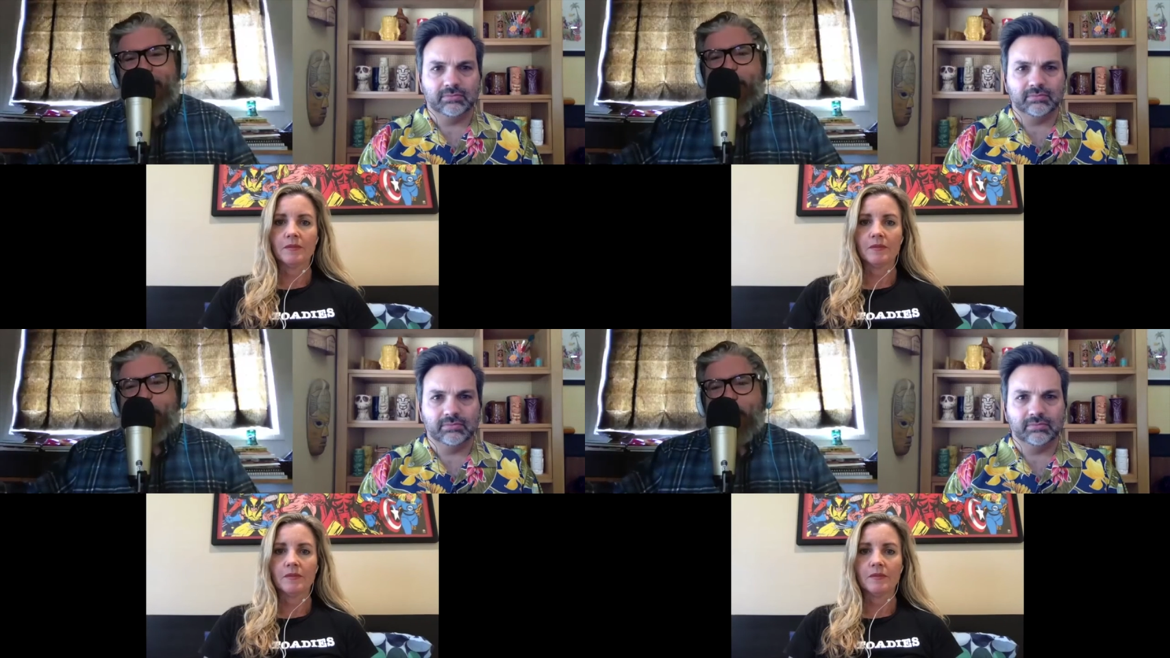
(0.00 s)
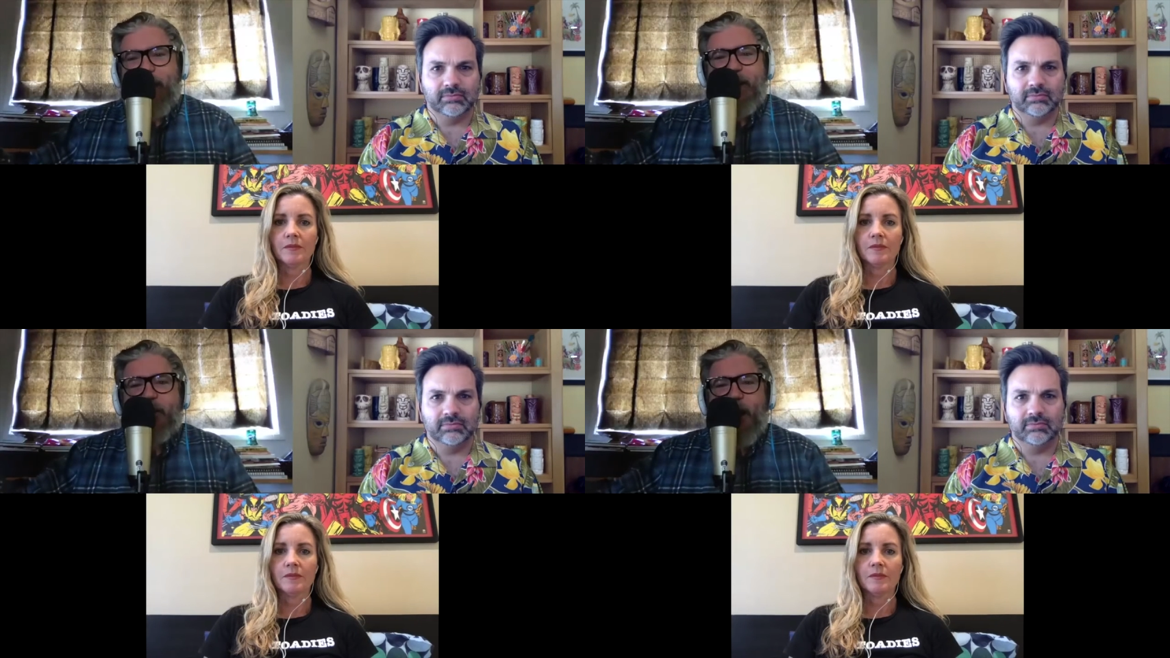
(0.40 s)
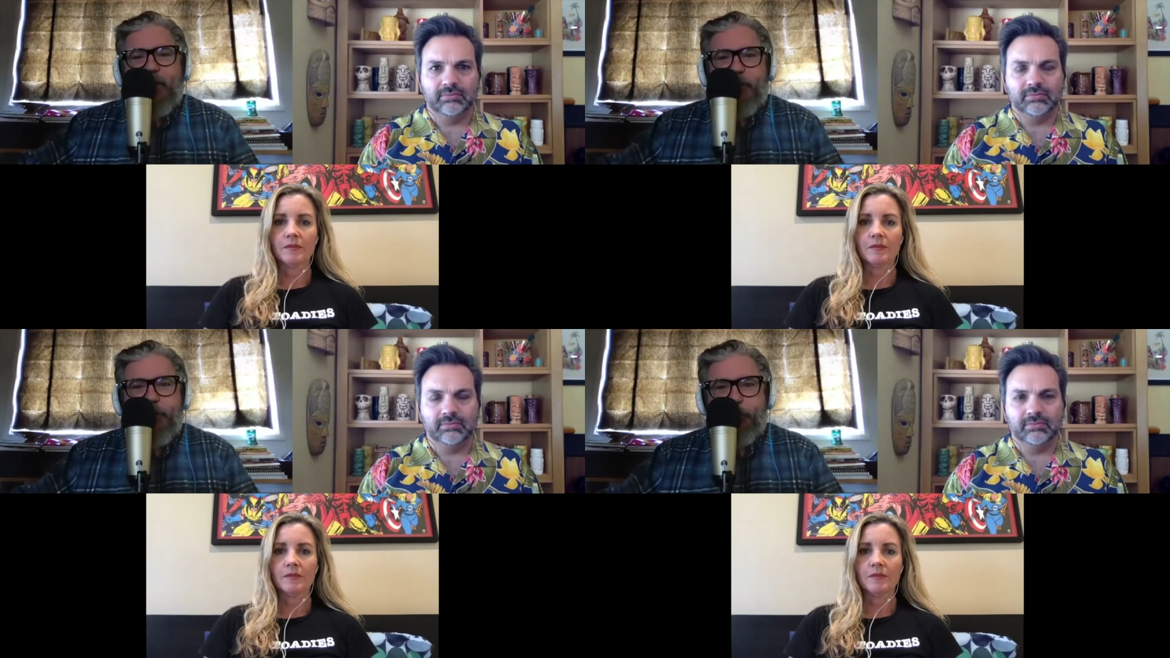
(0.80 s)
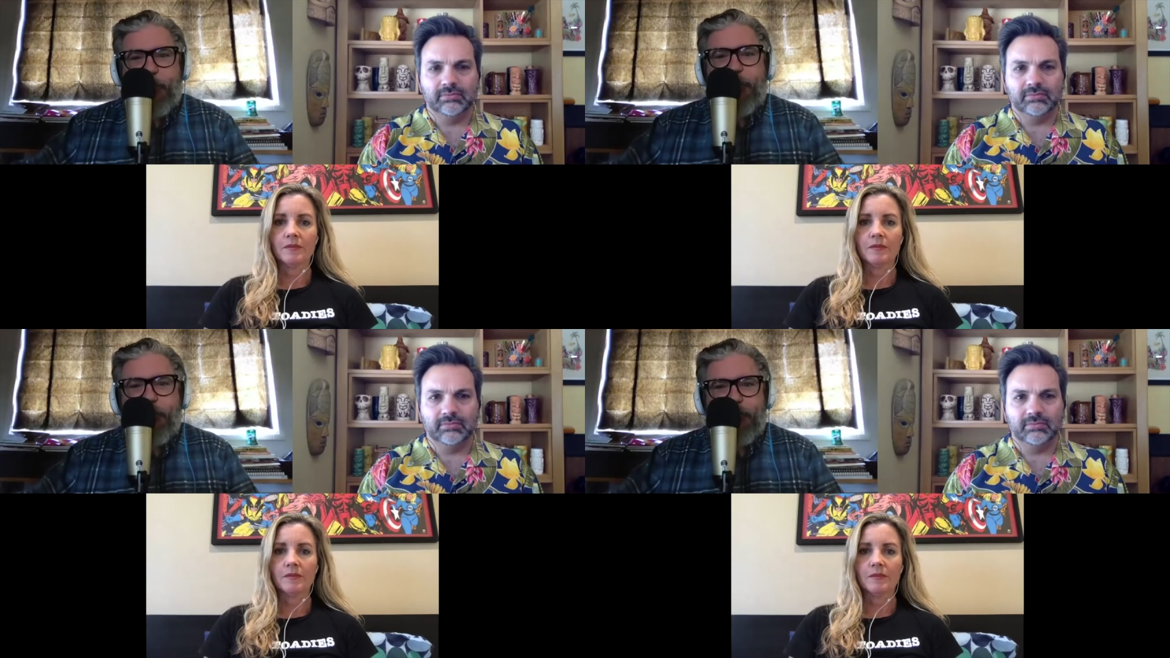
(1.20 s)
Speaker 1: Like I think you know, Good
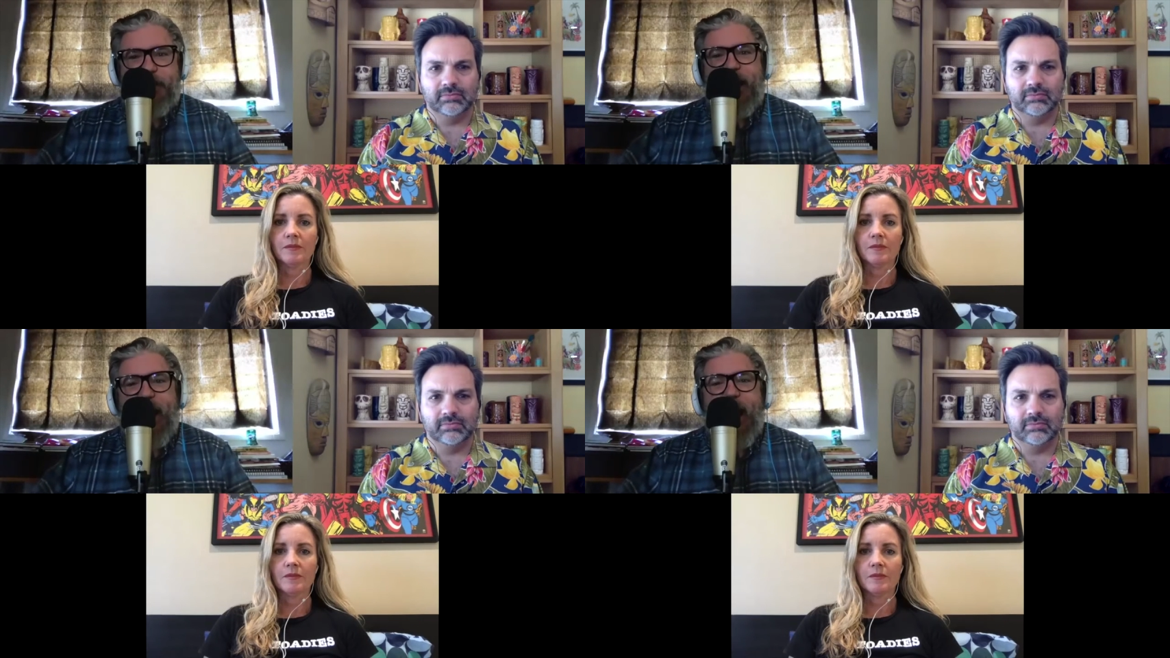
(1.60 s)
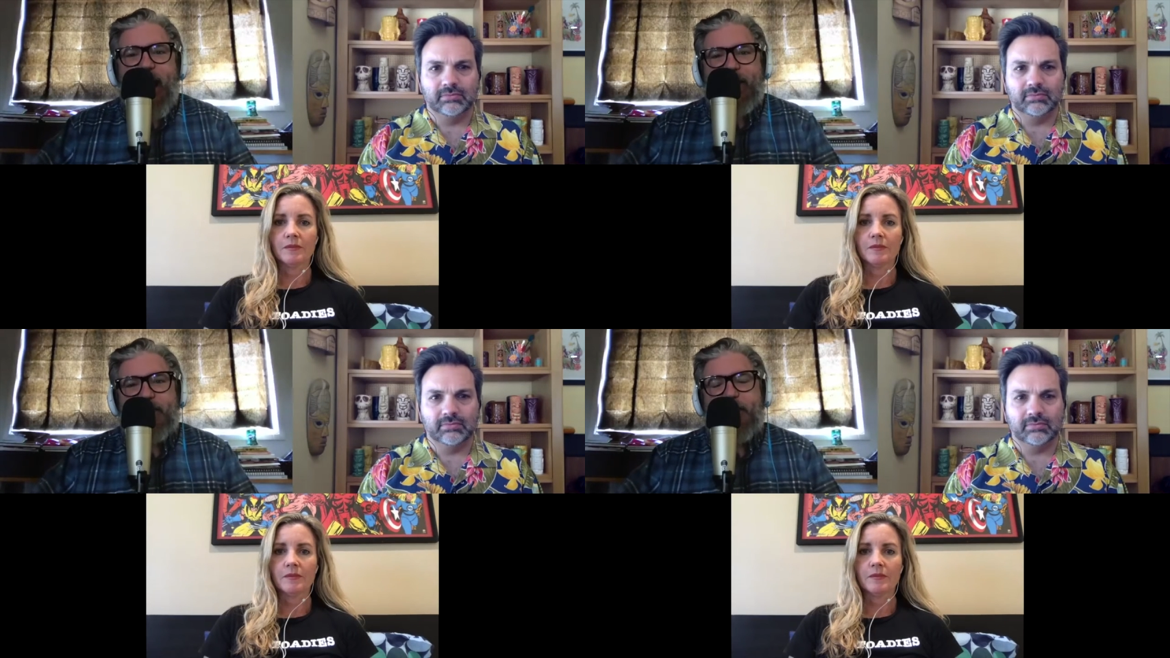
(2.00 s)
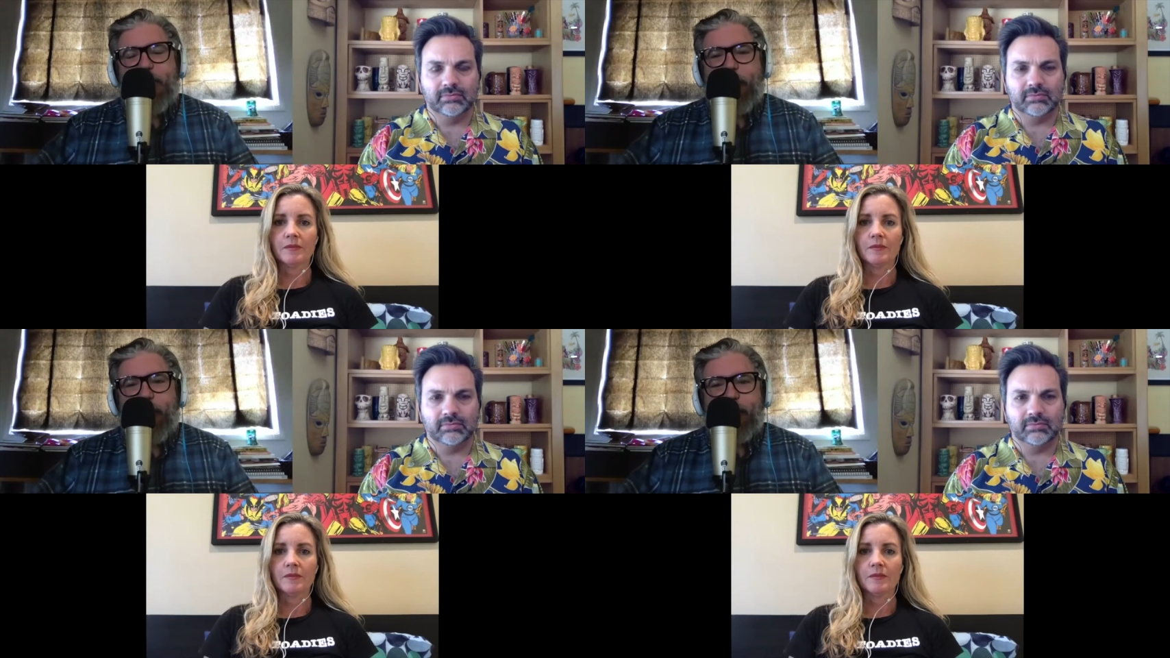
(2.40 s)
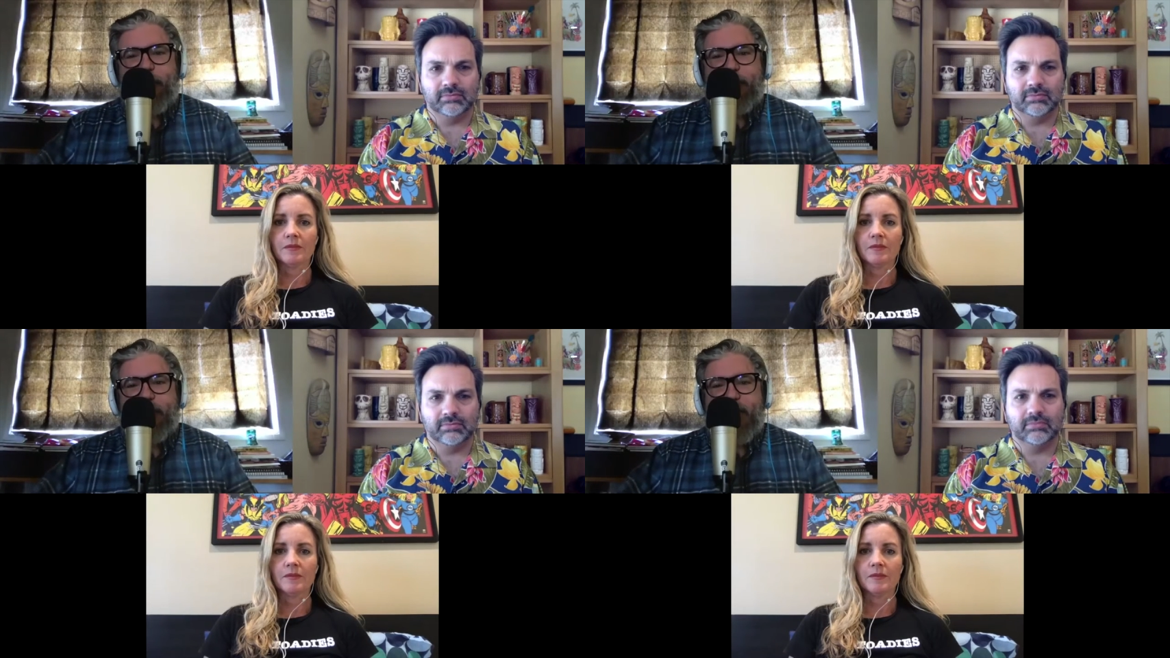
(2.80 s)
Girls Get High is another one of these movies that